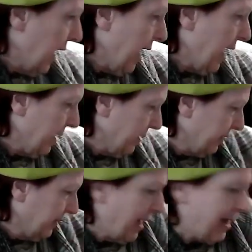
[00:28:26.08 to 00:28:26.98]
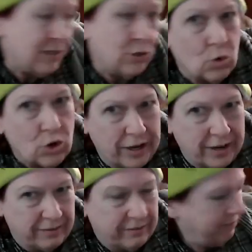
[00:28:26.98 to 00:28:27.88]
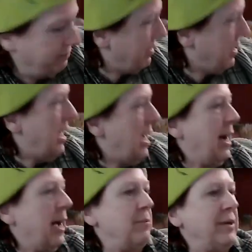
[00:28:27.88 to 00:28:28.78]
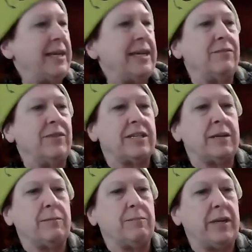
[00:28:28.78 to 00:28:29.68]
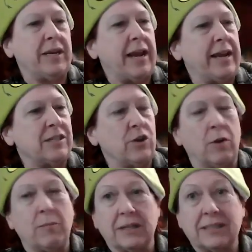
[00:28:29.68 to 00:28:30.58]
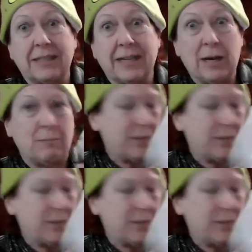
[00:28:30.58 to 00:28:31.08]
And the last one, I believe it to be a Starbucks cup.